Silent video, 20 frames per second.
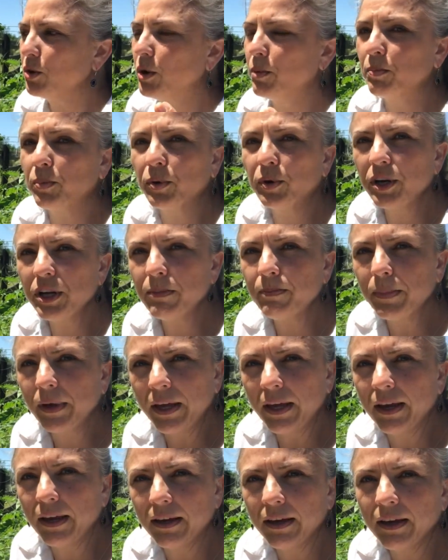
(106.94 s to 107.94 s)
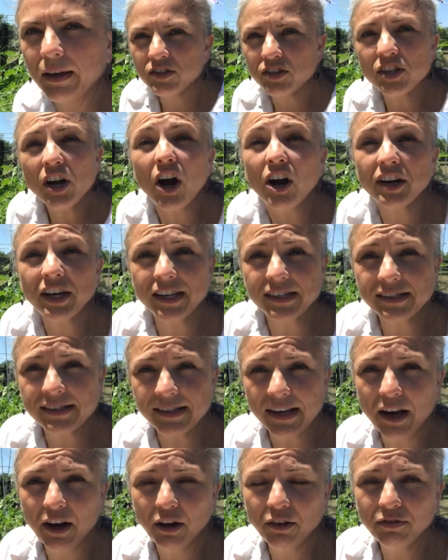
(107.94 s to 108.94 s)
a pretty big stalk
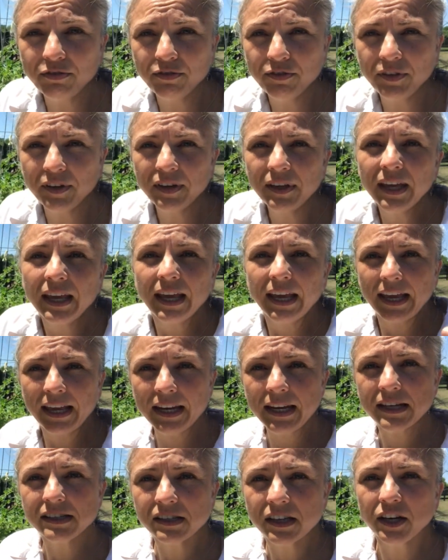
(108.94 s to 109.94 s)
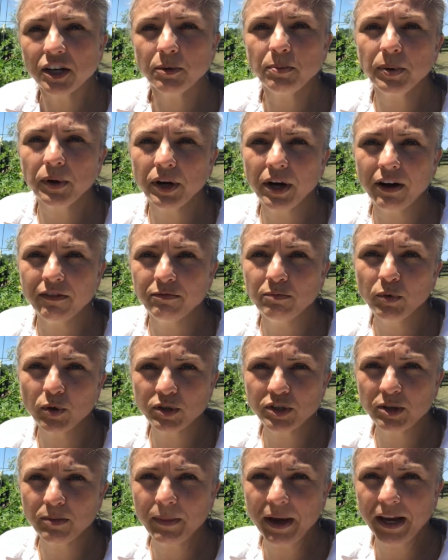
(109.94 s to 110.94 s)
itself. It is going to put off more
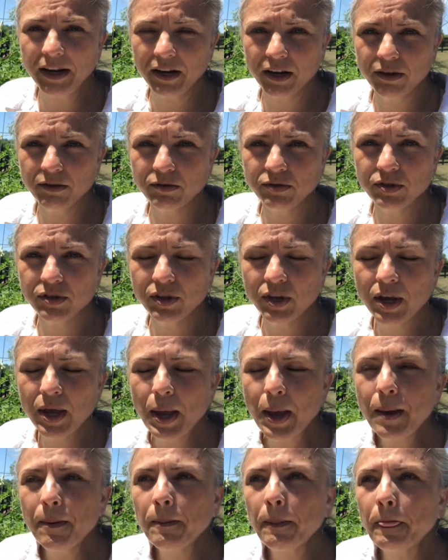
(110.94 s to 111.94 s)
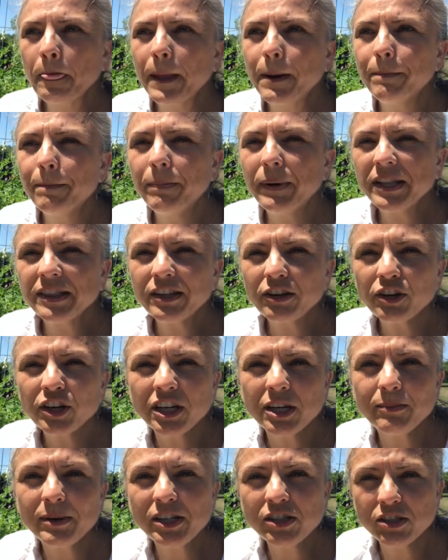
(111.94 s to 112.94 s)
tomatoes, but they're going
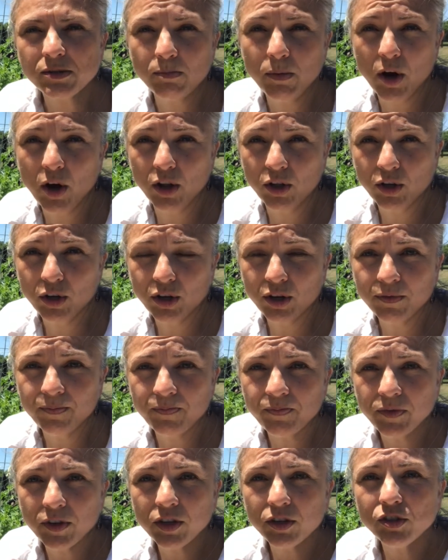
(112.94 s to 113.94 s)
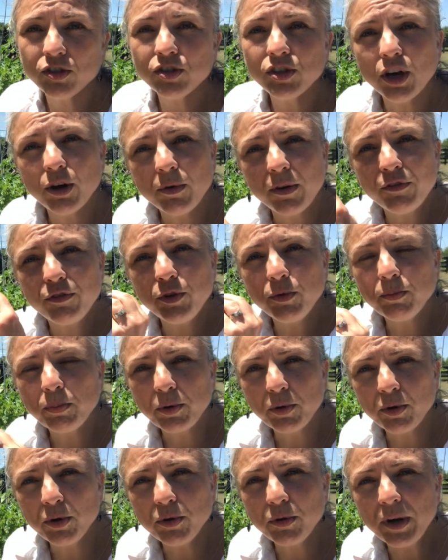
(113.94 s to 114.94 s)
to be smaller. So if you
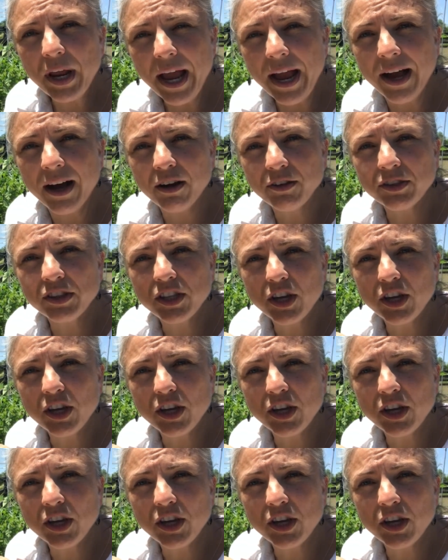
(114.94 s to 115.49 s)
prune out